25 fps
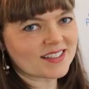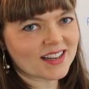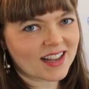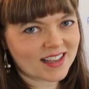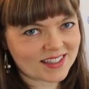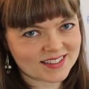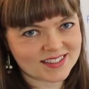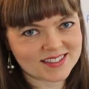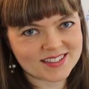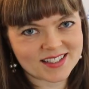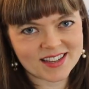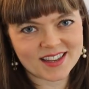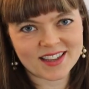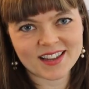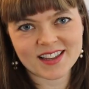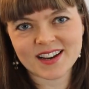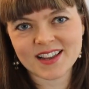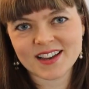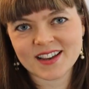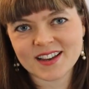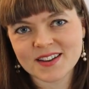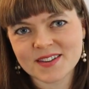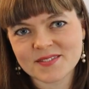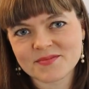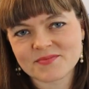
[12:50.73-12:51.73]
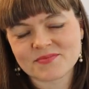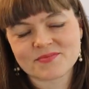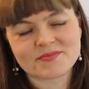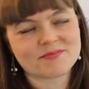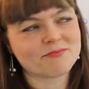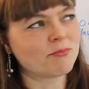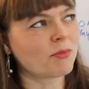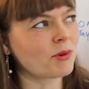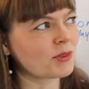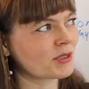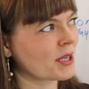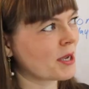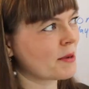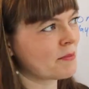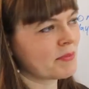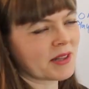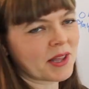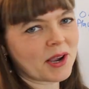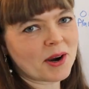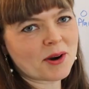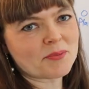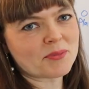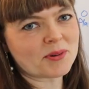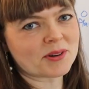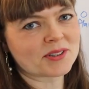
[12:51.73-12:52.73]
nested
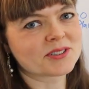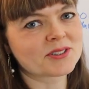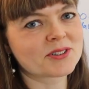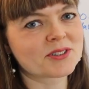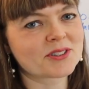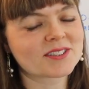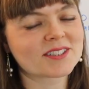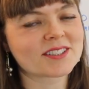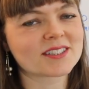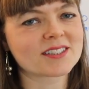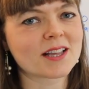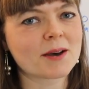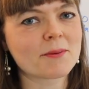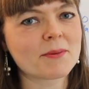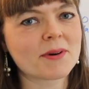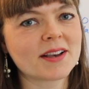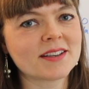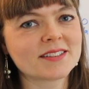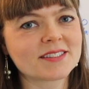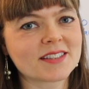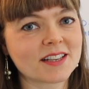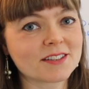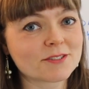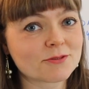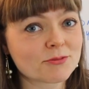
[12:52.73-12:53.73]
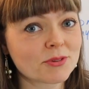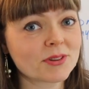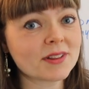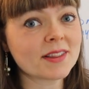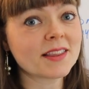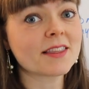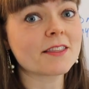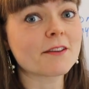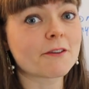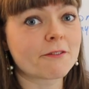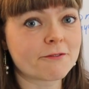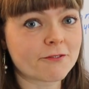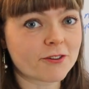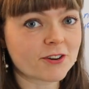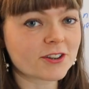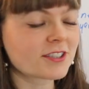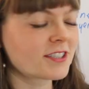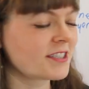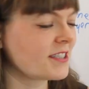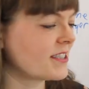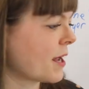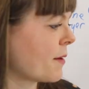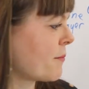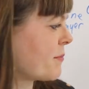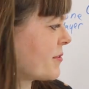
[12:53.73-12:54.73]
multiplayer prisoner's dilemmas is really the
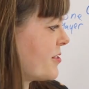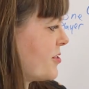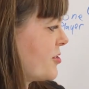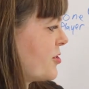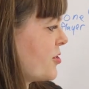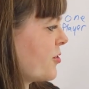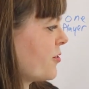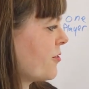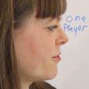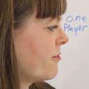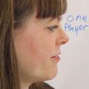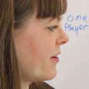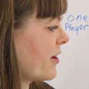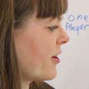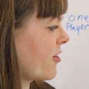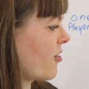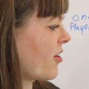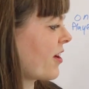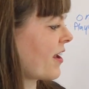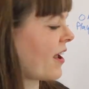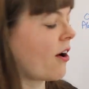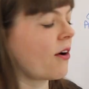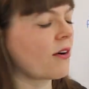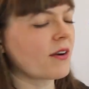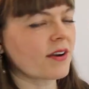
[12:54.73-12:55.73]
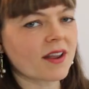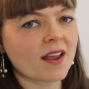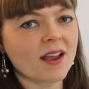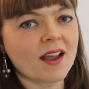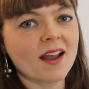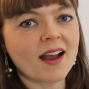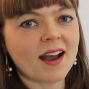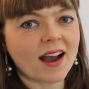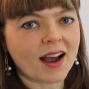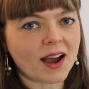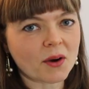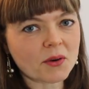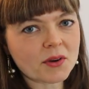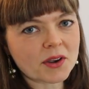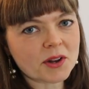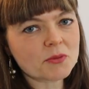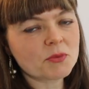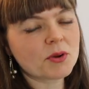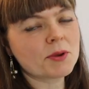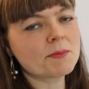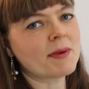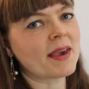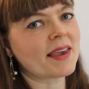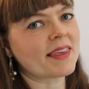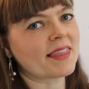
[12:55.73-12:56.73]
first step to figuring out how can
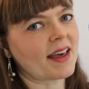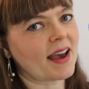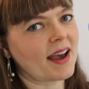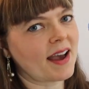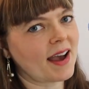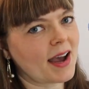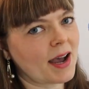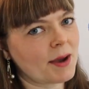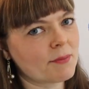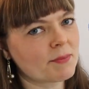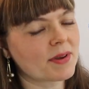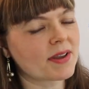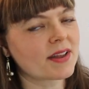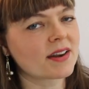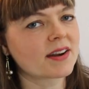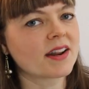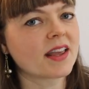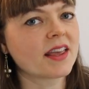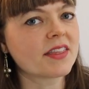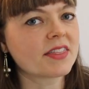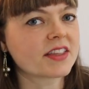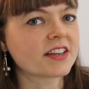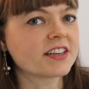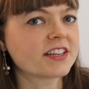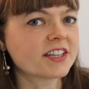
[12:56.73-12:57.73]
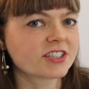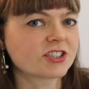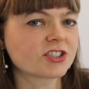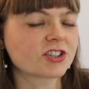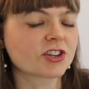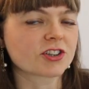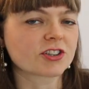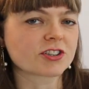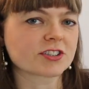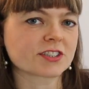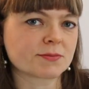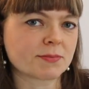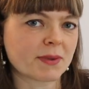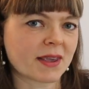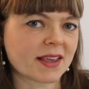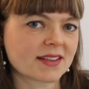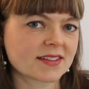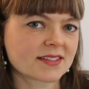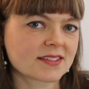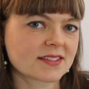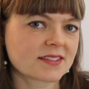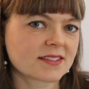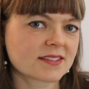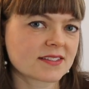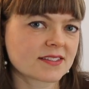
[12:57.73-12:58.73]
we make that happen in the digital
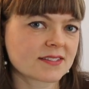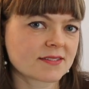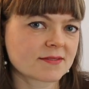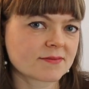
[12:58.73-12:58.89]
space.